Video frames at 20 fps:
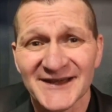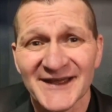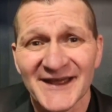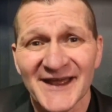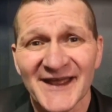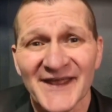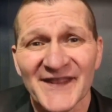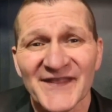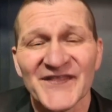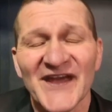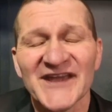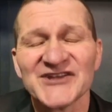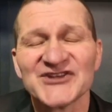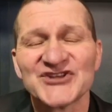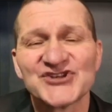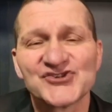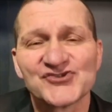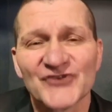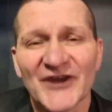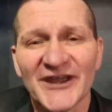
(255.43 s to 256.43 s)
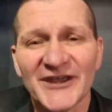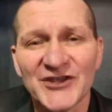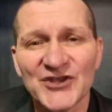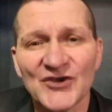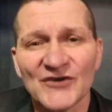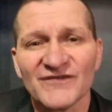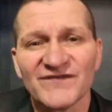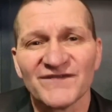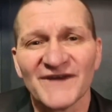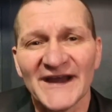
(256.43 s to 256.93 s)
They drain your
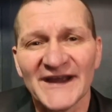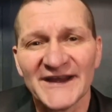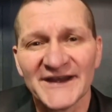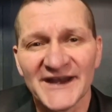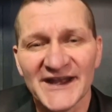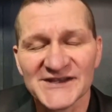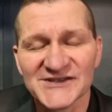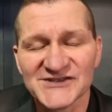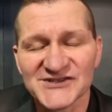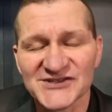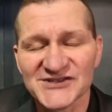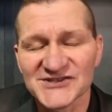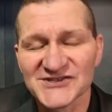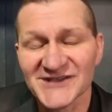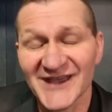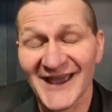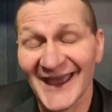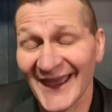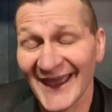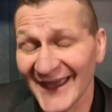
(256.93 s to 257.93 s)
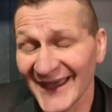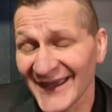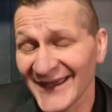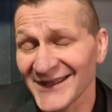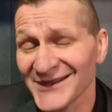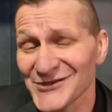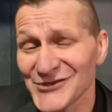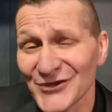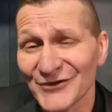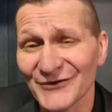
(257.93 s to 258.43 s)
finances
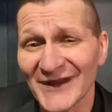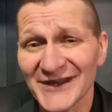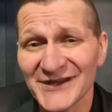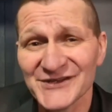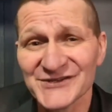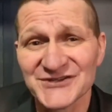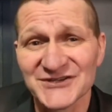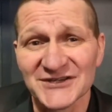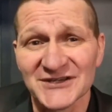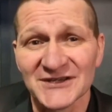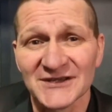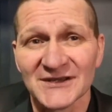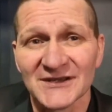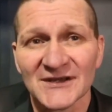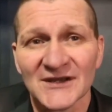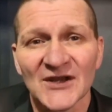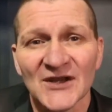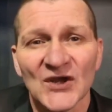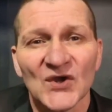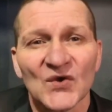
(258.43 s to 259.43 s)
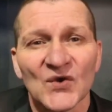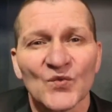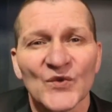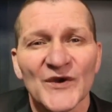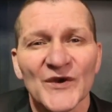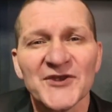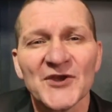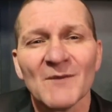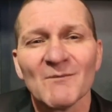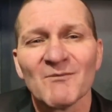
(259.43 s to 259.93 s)
and your energy. When
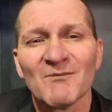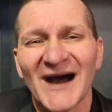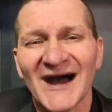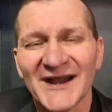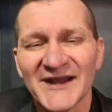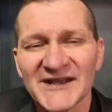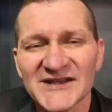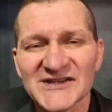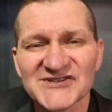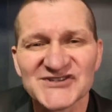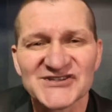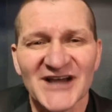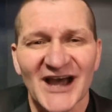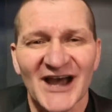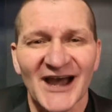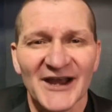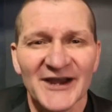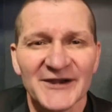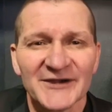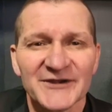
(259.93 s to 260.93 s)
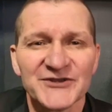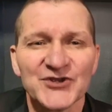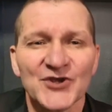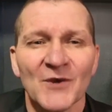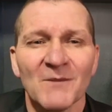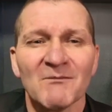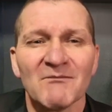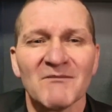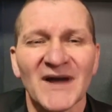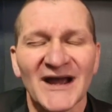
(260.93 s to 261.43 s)
your body is tired, your
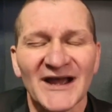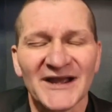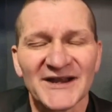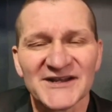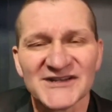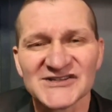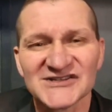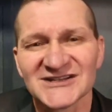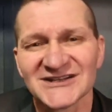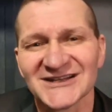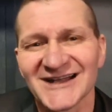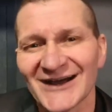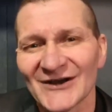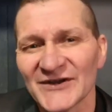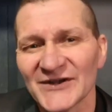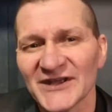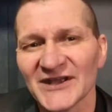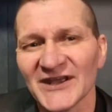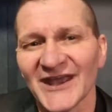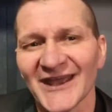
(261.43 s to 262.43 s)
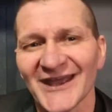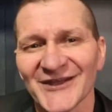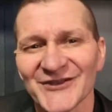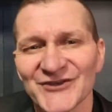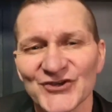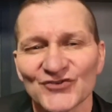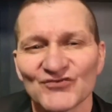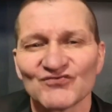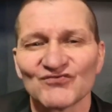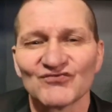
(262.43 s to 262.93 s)
mind is cloudy, and
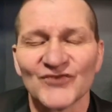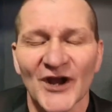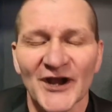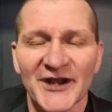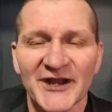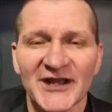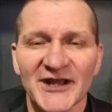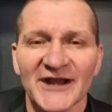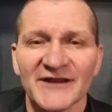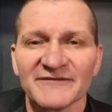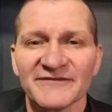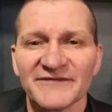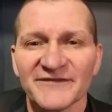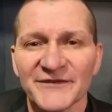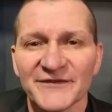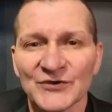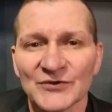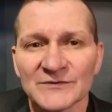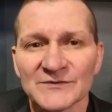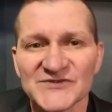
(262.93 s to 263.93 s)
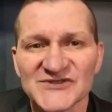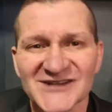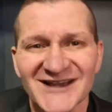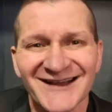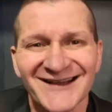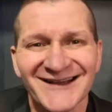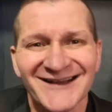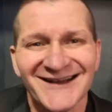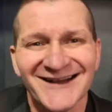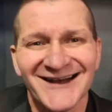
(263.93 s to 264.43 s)
you're running on fumes.
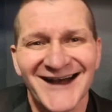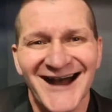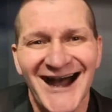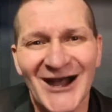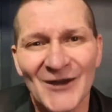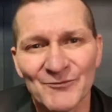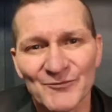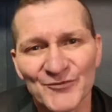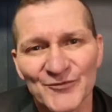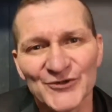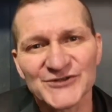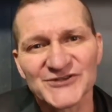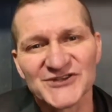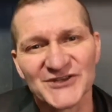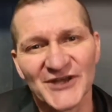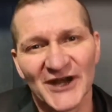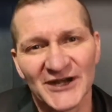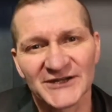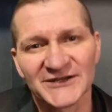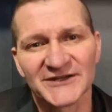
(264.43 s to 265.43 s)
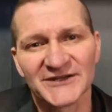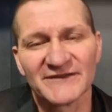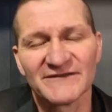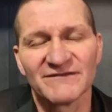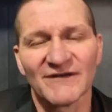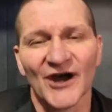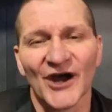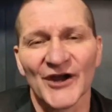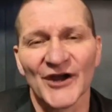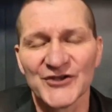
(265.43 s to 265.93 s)
How productive
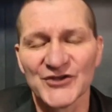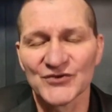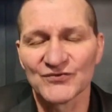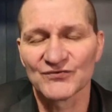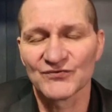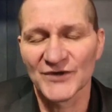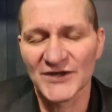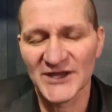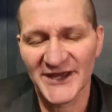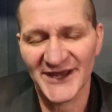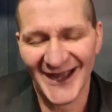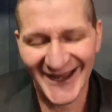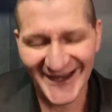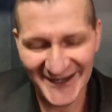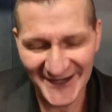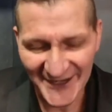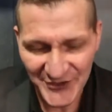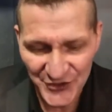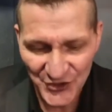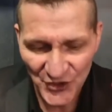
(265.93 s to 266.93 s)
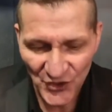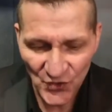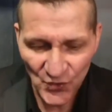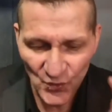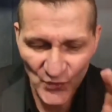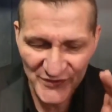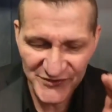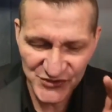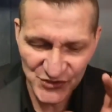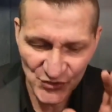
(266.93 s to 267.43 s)
are you really? And I know
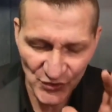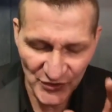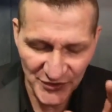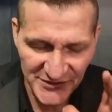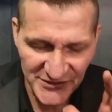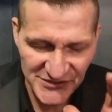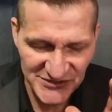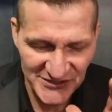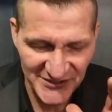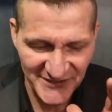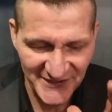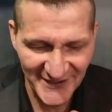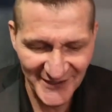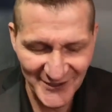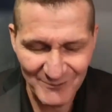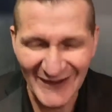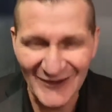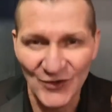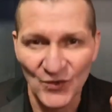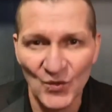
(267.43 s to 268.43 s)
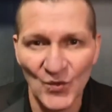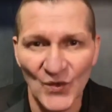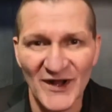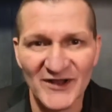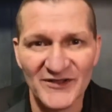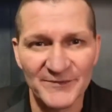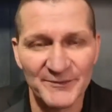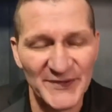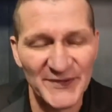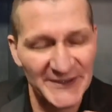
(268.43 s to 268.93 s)
we're talking today about wealth,
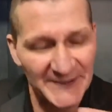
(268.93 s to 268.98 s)
but